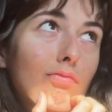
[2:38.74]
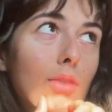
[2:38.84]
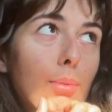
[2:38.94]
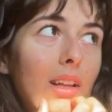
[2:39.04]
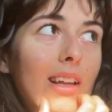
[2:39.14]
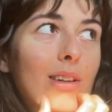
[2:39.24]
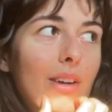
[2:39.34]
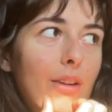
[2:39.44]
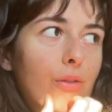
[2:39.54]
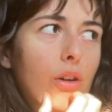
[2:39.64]
Maybe I'll get
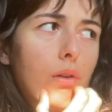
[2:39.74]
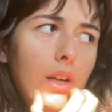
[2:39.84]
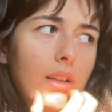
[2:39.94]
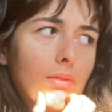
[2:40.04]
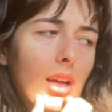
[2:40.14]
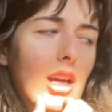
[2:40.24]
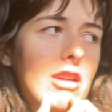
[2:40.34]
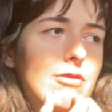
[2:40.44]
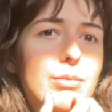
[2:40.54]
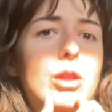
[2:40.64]
ready for a run. I
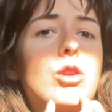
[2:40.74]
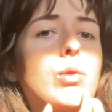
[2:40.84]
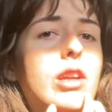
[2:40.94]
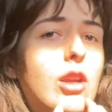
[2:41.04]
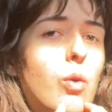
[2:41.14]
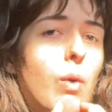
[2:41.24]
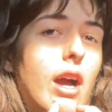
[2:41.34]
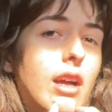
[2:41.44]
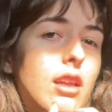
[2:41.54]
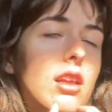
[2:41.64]
haven't been on one in a
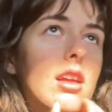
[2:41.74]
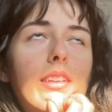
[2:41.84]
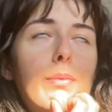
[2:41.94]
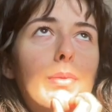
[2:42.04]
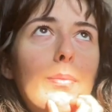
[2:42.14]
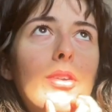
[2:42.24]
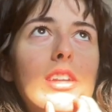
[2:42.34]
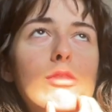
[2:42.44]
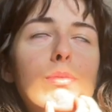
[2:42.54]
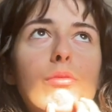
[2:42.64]
while. September
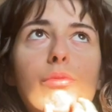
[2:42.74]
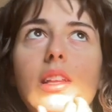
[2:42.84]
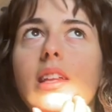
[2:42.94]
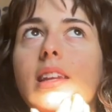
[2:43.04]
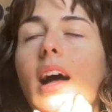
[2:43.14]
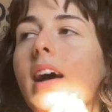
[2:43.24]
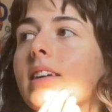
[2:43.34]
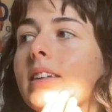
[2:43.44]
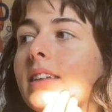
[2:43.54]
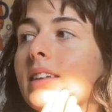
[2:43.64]
has been really
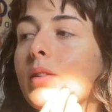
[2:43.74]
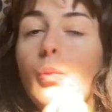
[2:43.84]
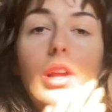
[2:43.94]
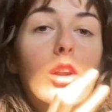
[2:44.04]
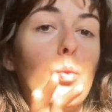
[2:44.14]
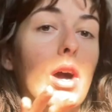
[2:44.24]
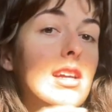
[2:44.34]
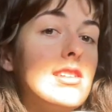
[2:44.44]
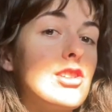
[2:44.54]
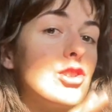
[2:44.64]
nice
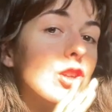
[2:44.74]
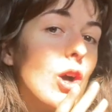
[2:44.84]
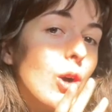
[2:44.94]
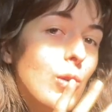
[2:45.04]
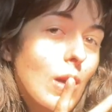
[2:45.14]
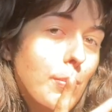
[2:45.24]
weather-wise, so I